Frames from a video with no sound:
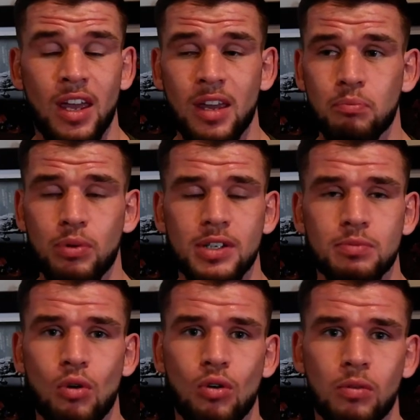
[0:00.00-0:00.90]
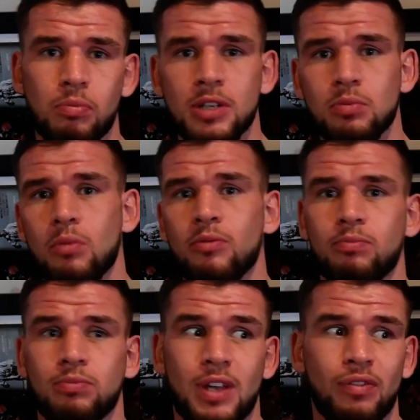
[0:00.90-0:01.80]
It brings more
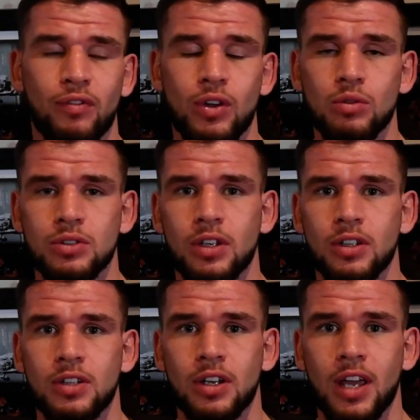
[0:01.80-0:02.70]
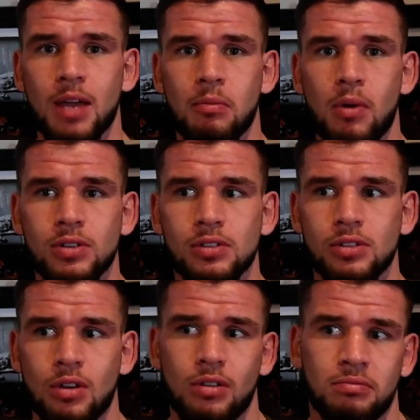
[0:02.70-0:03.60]
different viewers to the game of boxing.
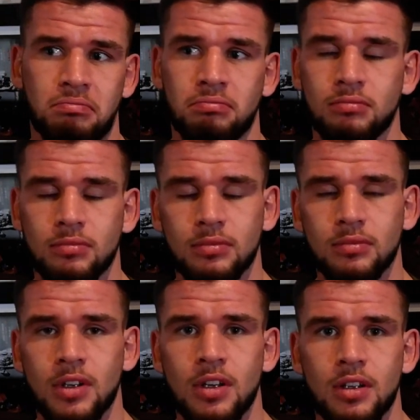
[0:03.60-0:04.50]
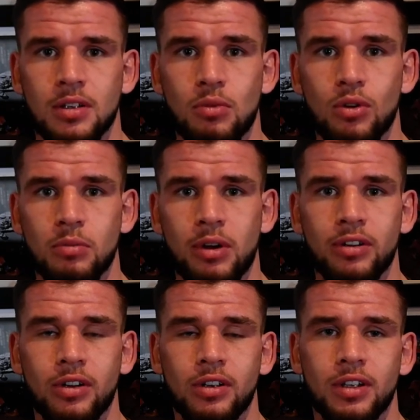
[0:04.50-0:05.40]
So the more the
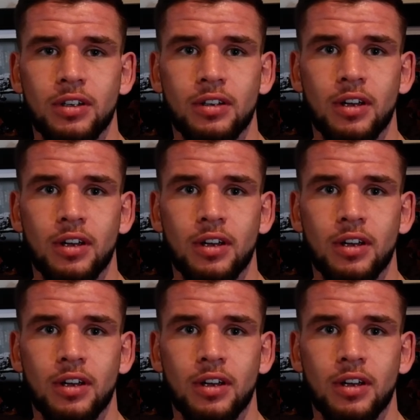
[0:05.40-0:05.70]
merrier, I think.